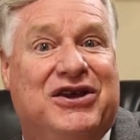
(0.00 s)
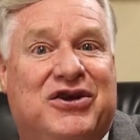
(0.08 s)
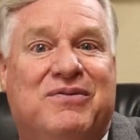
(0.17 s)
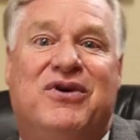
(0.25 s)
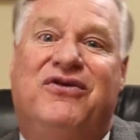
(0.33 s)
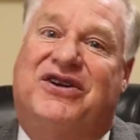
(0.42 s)

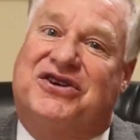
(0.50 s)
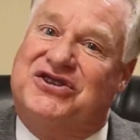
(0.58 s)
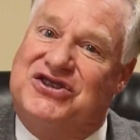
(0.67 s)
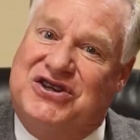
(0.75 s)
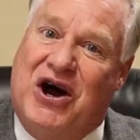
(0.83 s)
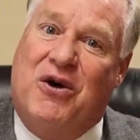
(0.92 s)
You moved a
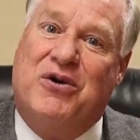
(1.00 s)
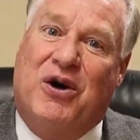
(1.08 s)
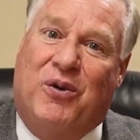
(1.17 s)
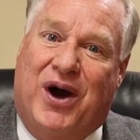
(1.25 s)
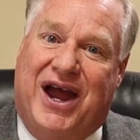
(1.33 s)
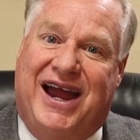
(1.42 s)
stone
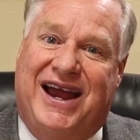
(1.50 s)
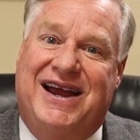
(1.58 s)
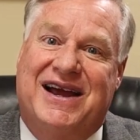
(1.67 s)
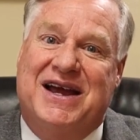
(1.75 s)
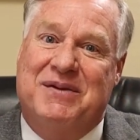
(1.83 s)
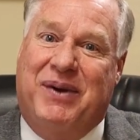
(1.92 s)

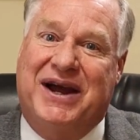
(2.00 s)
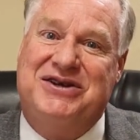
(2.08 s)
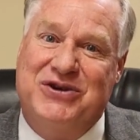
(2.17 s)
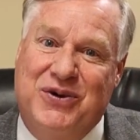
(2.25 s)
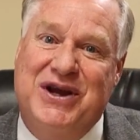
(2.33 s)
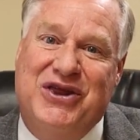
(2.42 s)
away by
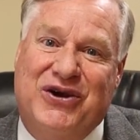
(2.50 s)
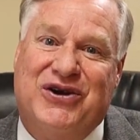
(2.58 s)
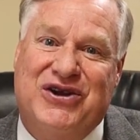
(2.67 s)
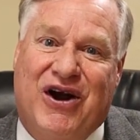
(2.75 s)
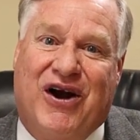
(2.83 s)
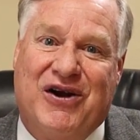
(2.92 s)
doing
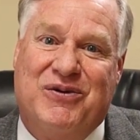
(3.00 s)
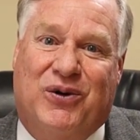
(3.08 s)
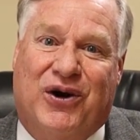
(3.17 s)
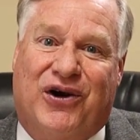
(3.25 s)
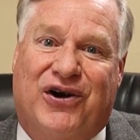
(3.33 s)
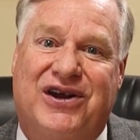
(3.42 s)
their yard
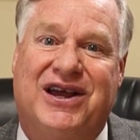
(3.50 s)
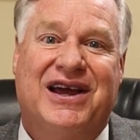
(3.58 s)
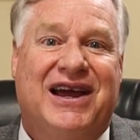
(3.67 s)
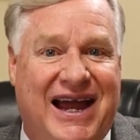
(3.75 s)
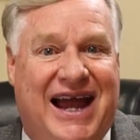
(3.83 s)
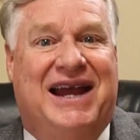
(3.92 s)
work,
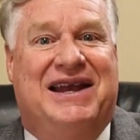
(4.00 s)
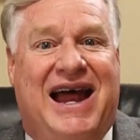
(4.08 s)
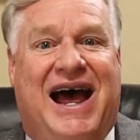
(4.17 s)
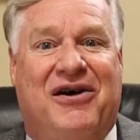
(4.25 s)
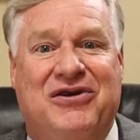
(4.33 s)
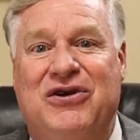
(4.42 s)
and
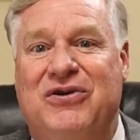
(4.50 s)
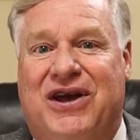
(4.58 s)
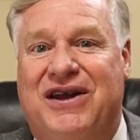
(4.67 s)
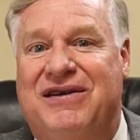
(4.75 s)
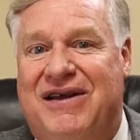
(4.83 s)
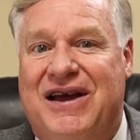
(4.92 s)
now you
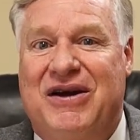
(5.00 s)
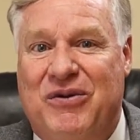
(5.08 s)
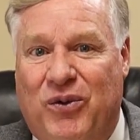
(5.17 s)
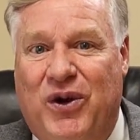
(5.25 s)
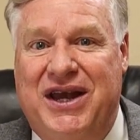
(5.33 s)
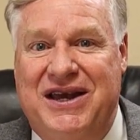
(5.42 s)
can
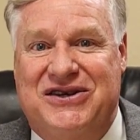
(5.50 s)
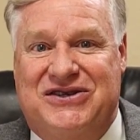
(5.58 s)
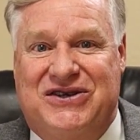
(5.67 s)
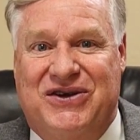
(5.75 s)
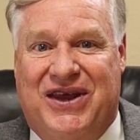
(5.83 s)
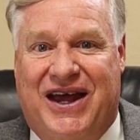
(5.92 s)
witness
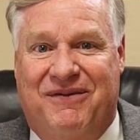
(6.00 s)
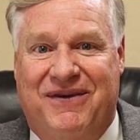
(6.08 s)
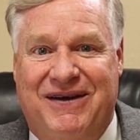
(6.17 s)
to them.